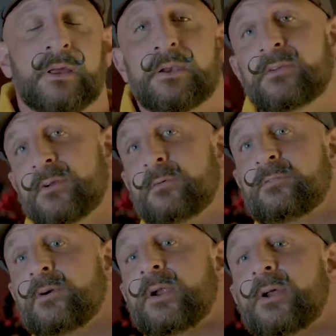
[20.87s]
Now some of
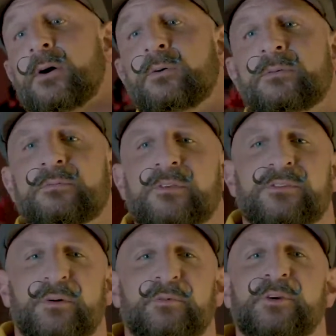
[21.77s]
you I know, and
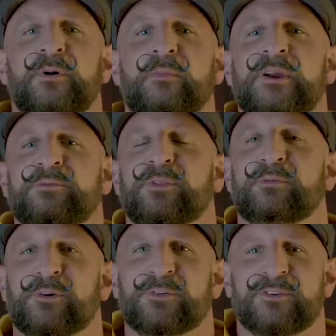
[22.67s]
some of you I'll meet for the
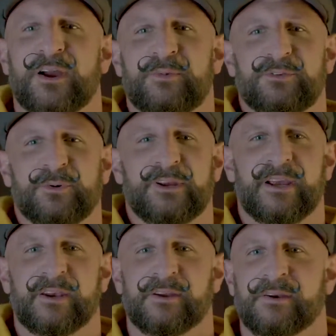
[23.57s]
first time this
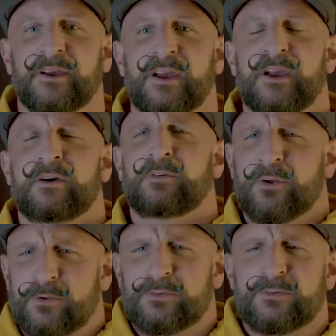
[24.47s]
weekend, and for
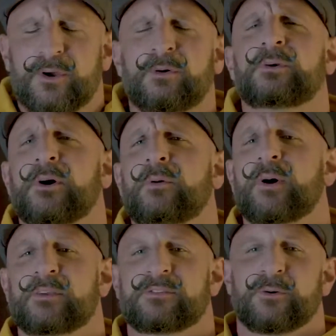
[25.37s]
those who don't know
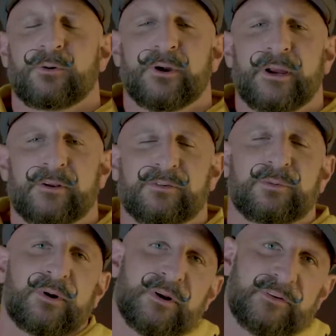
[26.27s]
my story, I just
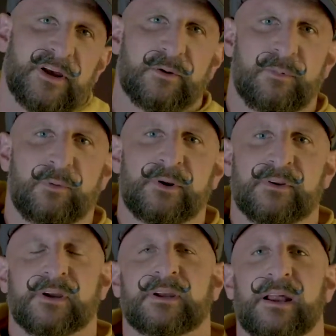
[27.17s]
wanted to take a moment
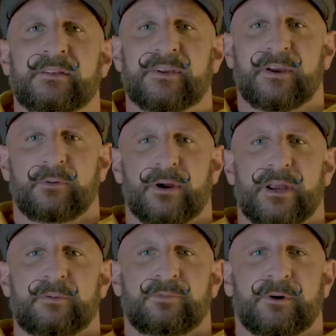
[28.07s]
to kind of tell you where I
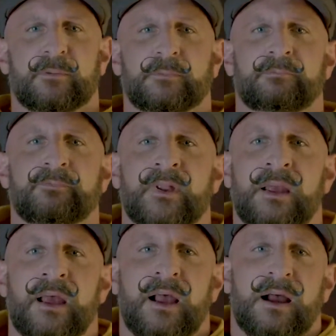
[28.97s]
came from.
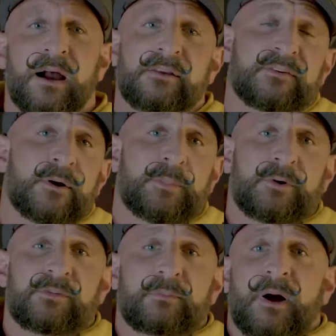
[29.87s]
I started
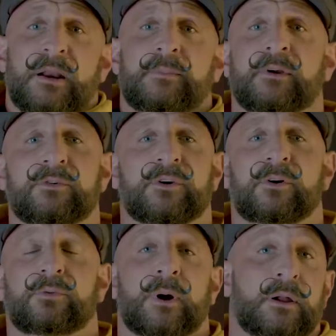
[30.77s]
producing bodybuilding
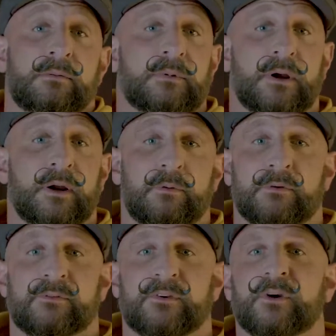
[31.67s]
shows while I
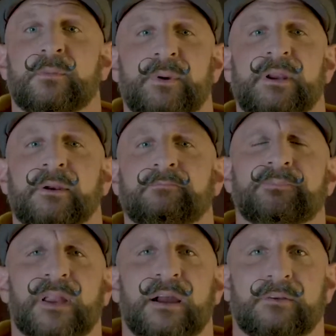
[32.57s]
was still competing.
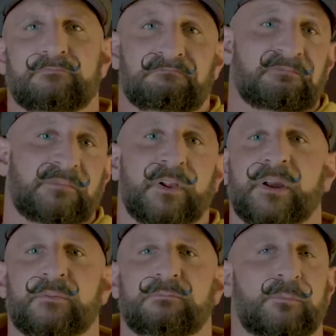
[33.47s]
I felt
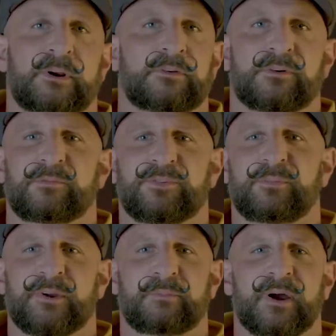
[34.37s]
like we deserved
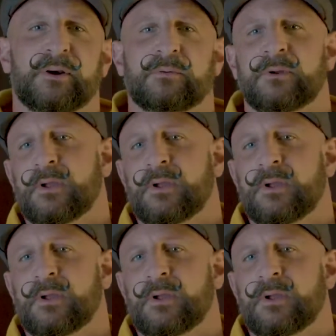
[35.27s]
something better.